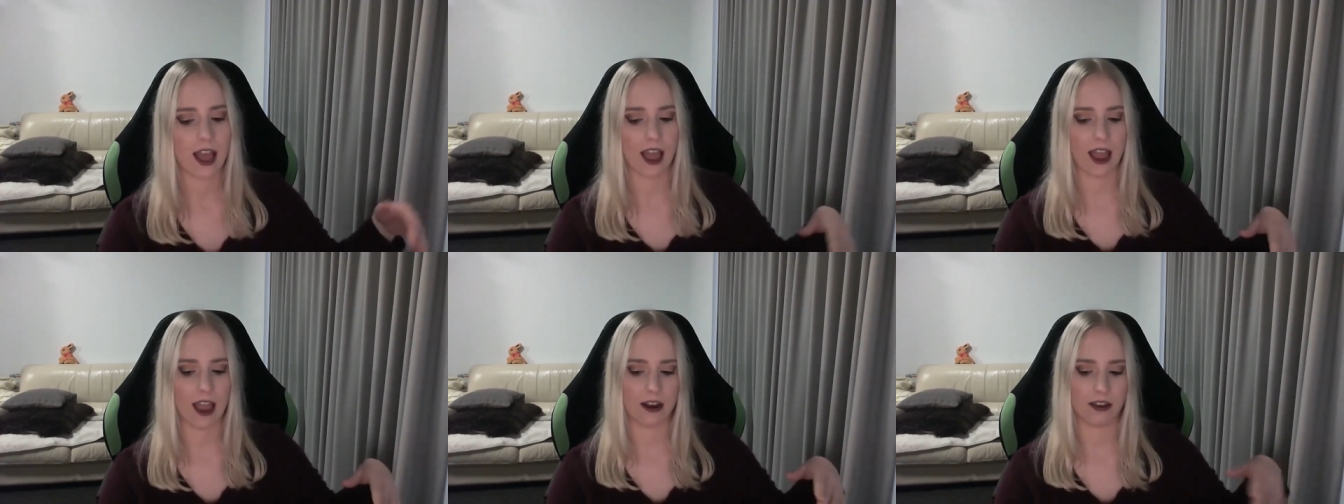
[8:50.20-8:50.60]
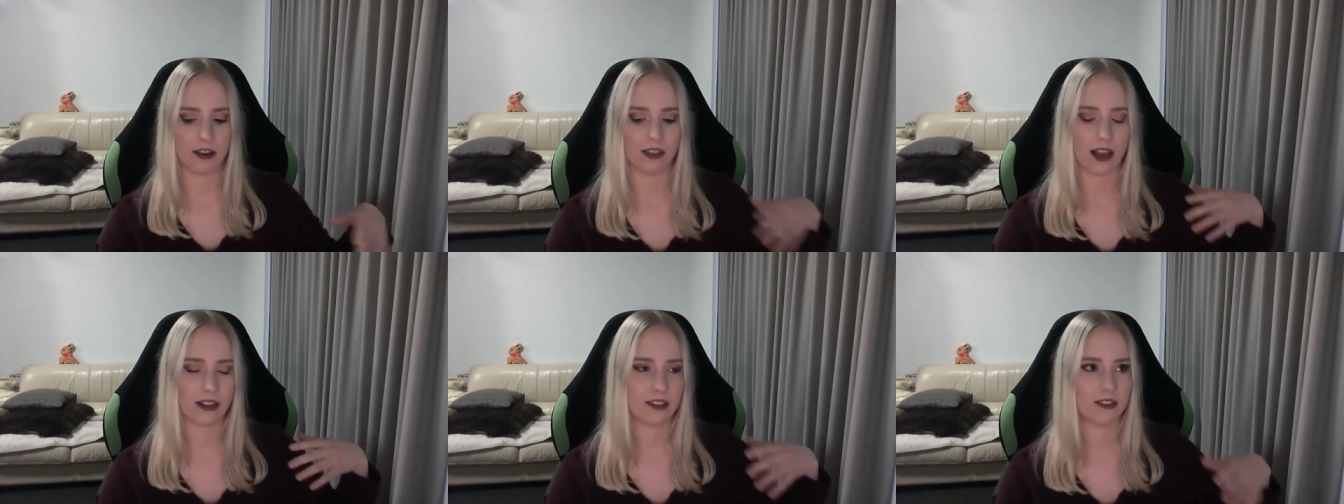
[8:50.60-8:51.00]
and
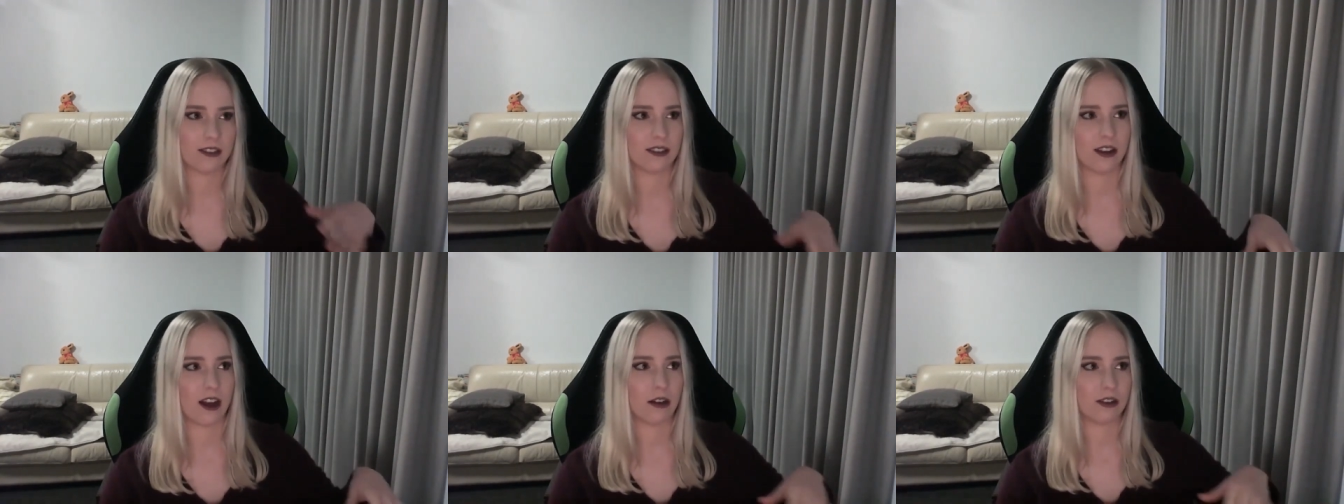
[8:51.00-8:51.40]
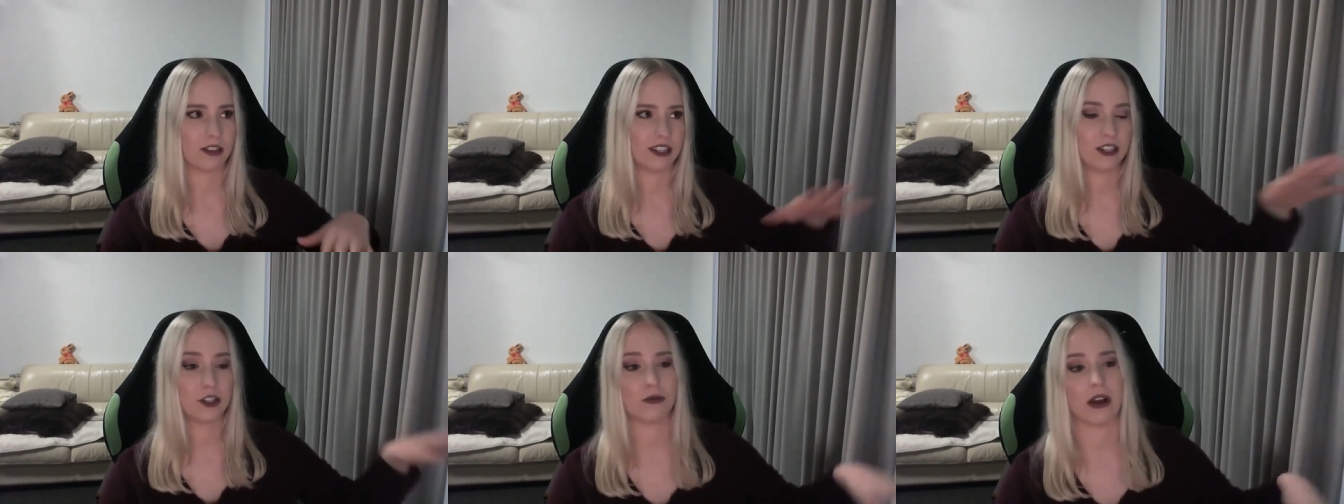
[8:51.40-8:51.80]
that's uh,
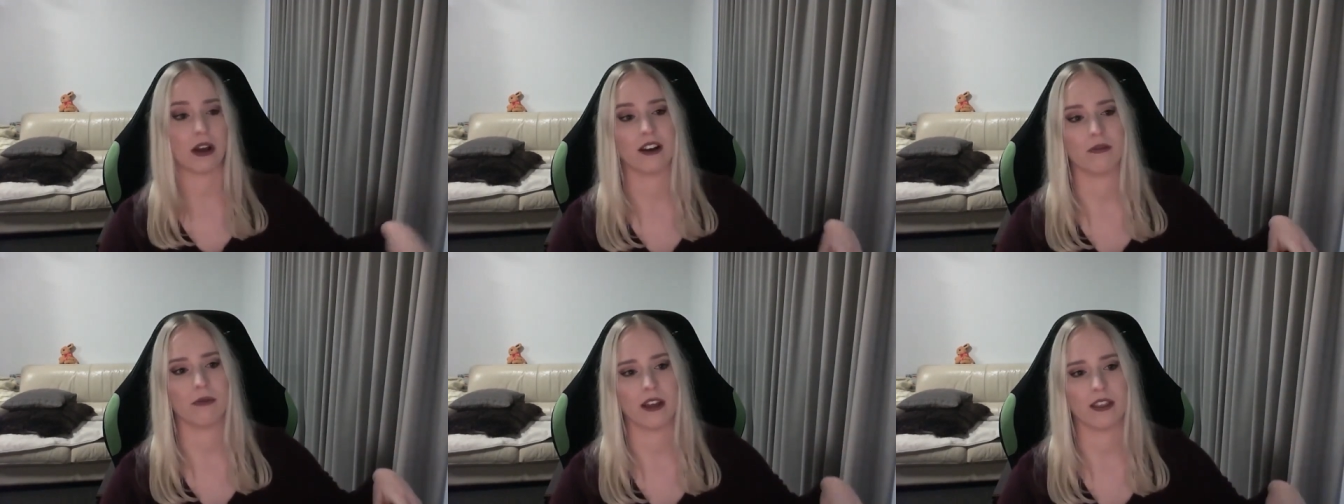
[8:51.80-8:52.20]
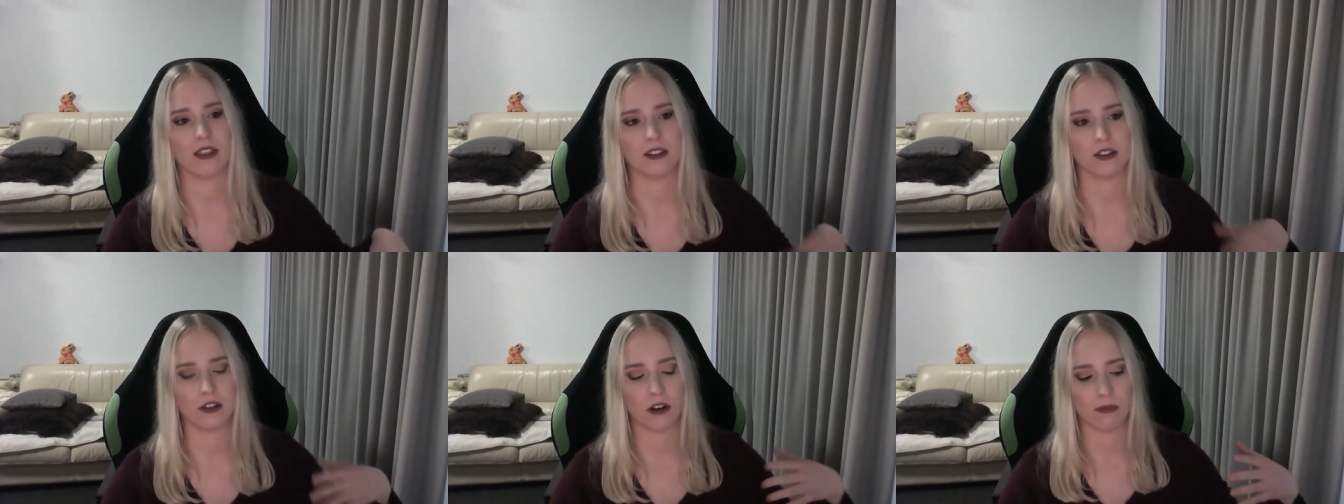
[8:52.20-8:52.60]
situated where
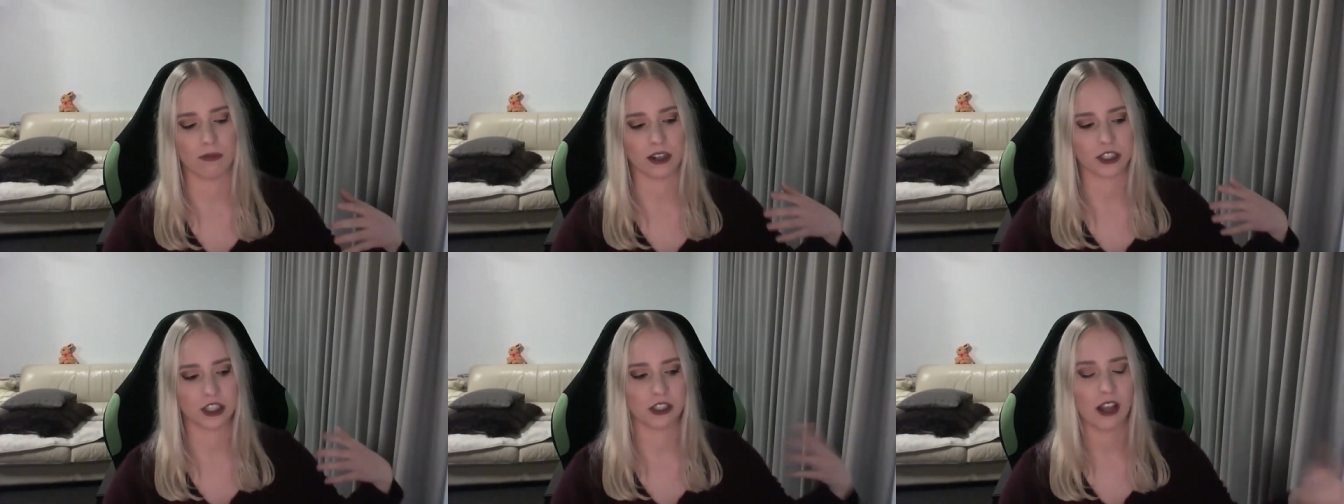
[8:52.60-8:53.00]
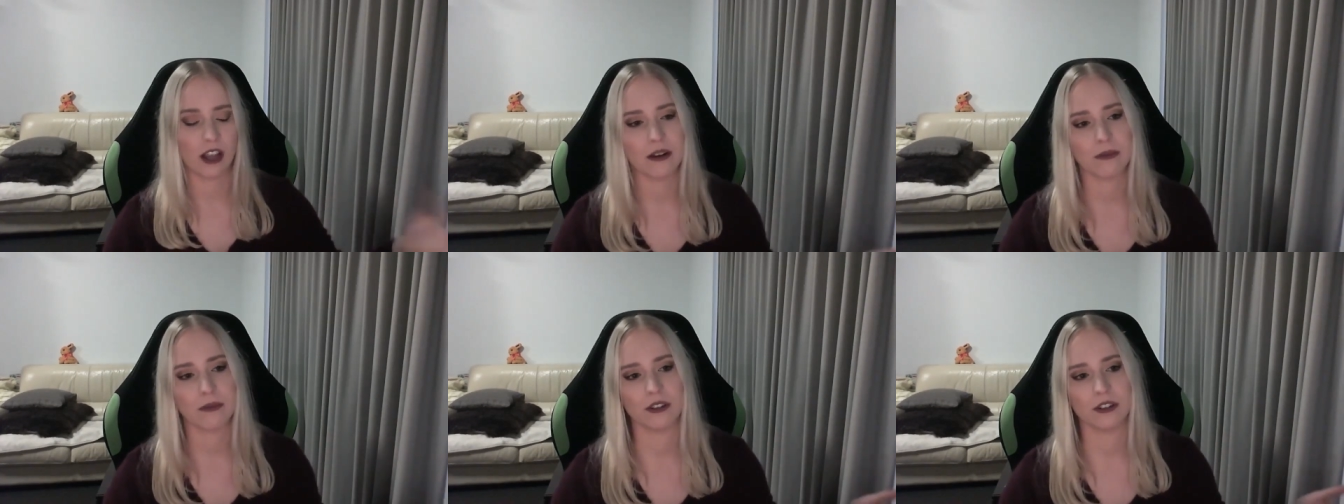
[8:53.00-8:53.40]
there's not much light
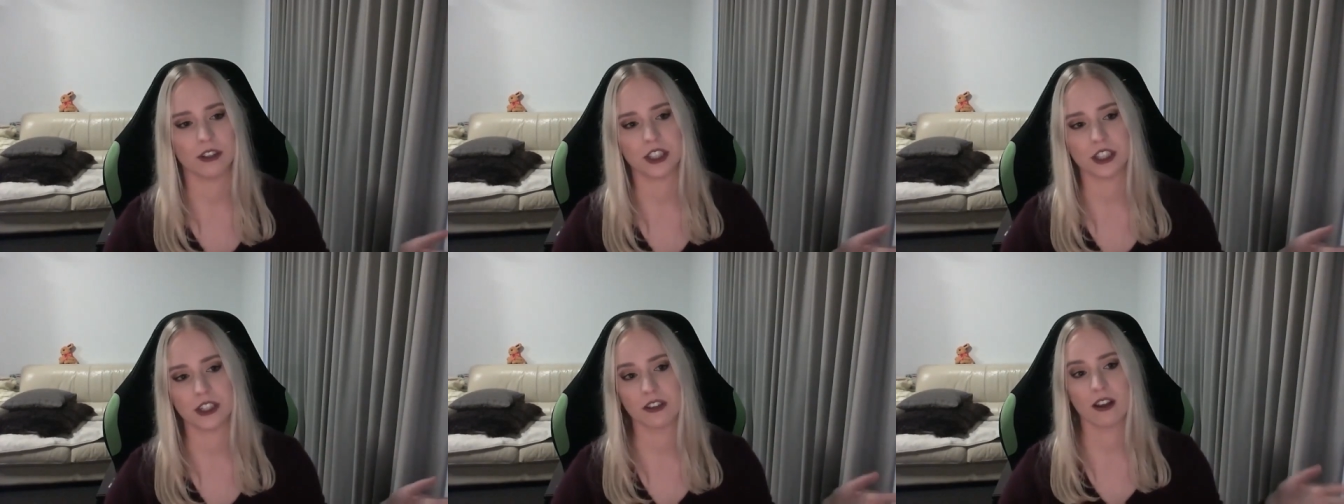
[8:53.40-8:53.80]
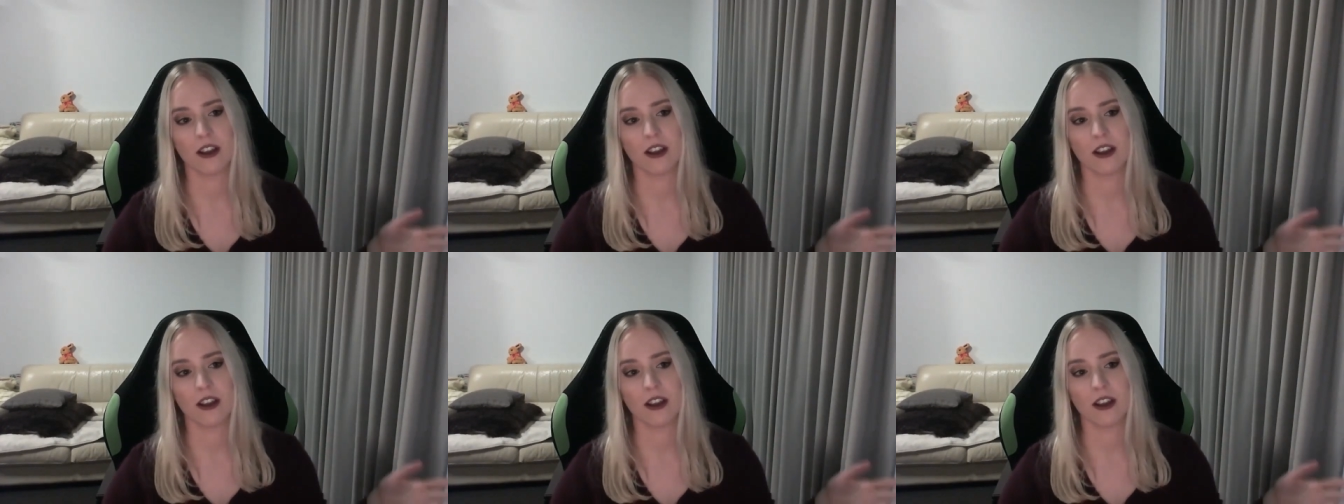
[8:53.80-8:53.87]
pollution.